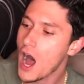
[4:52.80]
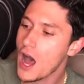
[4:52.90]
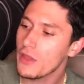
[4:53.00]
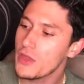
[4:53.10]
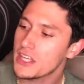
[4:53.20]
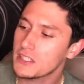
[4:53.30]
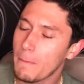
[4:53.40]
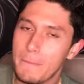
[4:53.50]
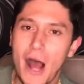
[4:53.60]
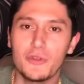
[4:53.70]
this
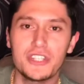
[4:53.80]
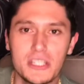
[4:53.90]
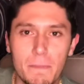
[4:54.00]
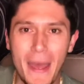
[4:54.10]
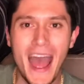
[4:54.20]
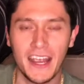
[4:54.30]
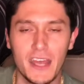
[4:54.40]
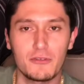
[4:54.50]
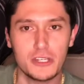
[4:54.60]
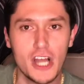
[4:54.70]
bounces back
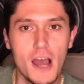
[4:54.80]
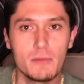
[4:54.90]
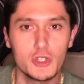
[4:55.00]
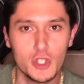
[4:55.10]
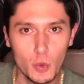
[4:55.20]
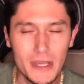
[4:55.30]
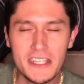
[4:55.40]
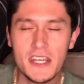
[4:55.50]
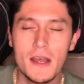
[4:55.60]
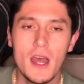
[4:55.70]
every time you squeeze
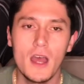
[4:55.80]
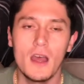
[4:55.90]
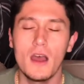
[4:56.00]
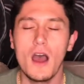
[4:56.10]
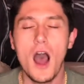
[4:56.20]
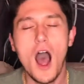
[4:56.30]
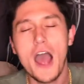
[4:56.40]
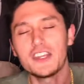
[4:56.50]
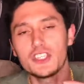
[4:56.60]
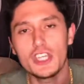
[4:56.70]
it,
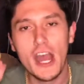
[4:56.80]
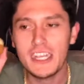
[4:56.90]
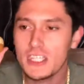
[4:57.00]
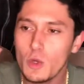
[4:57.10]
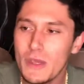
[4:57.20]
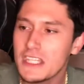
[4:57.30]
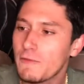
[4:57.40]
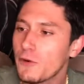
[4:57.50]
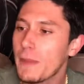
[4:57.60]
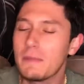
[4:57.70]
I squeezed it
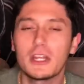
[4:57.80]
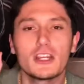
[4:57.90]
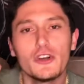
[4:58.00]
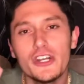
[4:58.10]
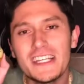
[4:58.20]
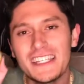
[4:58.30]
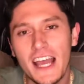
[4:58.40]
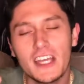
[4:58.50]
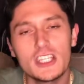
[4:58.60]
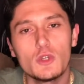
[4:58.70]
for maybe 30
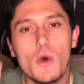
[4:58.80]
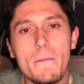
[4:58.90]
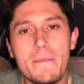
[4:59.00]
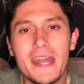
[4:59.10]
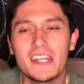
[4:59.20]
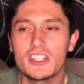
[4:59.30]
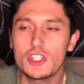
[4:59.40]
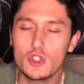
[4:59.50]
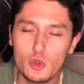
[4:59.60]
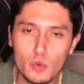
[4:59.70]
seconds to a minute
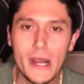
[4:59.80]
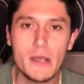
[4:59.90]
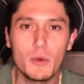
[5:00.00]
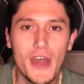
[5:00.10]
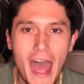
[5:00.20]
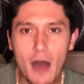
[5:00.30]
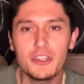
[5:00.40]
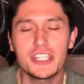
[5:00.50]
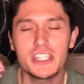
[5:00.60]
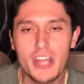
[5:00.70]
straight without
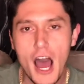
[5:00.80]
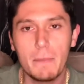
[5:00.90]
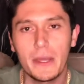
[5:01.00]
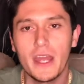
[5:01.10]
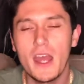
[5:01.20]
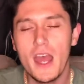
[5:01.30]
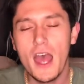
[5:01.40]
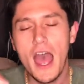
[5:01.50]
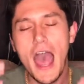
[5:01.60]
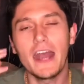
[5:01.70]
stopping.
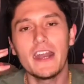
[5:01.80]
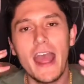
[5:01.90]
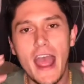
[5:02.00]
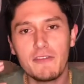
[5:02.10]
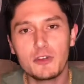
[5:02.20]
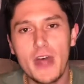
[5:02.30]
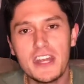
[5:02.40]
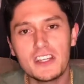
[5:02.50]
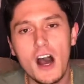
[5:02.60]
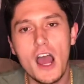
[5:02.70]
And after that
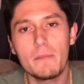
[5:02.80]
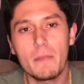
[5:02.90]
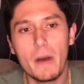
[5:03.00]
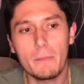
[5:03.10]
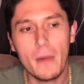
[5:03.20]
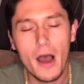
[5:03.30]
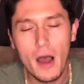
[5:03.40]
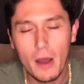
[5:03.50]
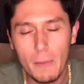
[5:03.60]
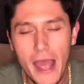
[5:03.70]
time, my